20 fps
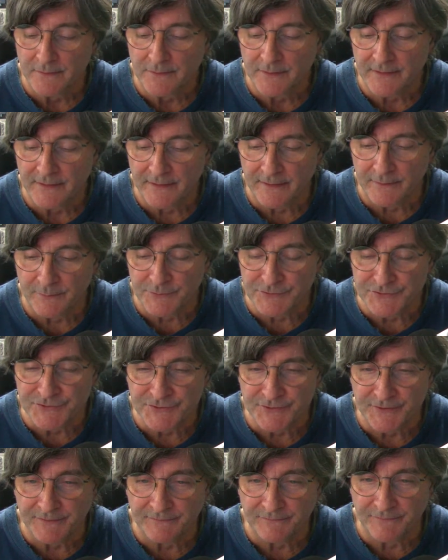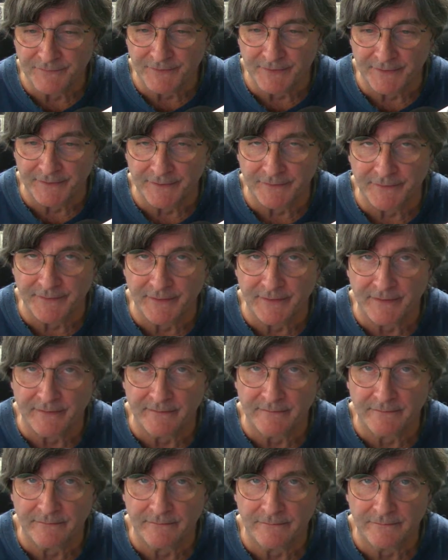which you can find on
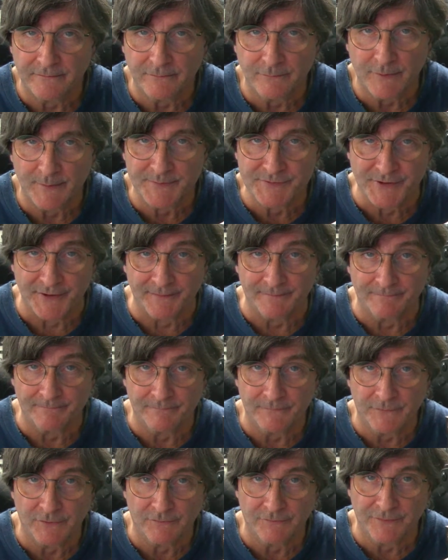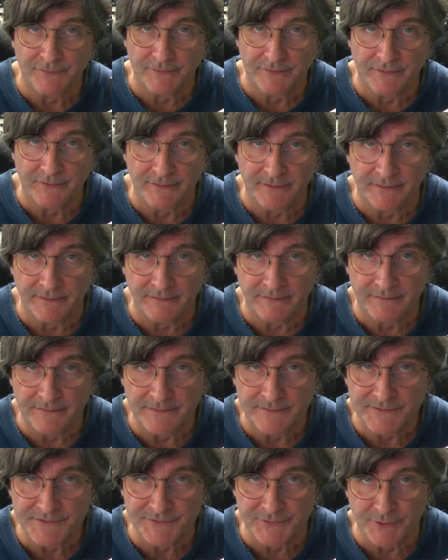their website. Look for the
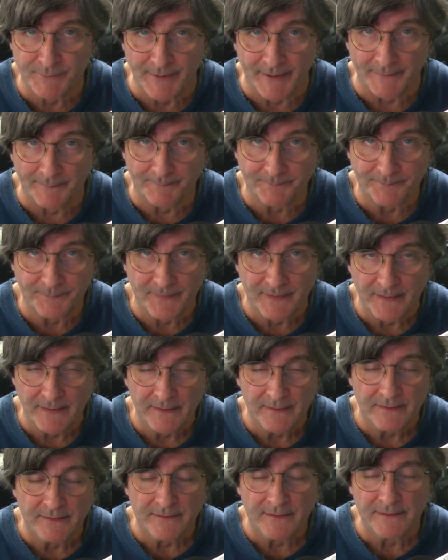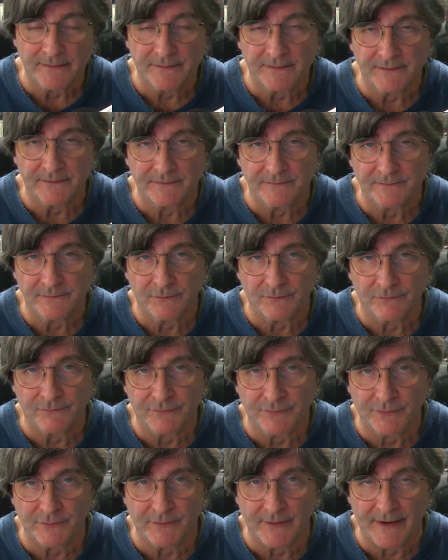streamer and then look
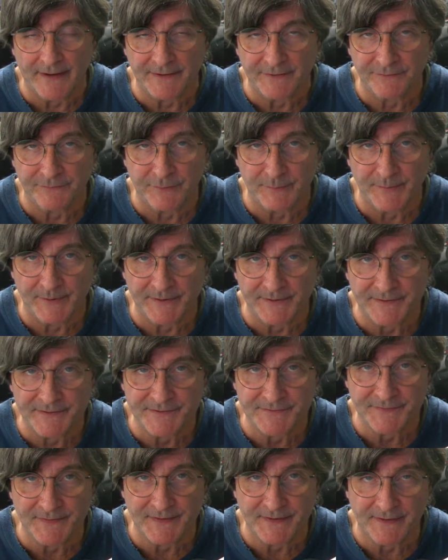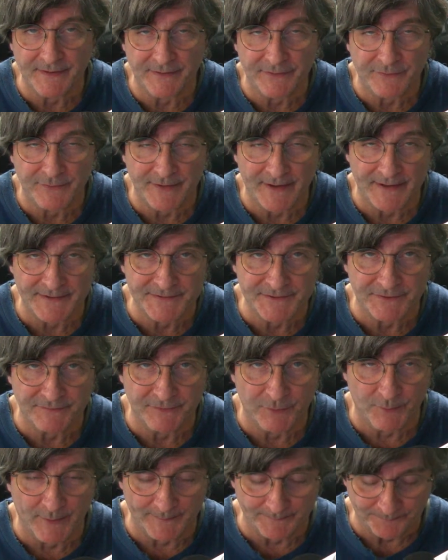for active repeaters,
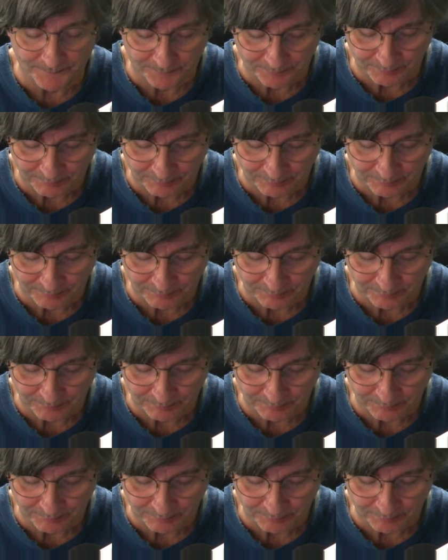VK3RTV1.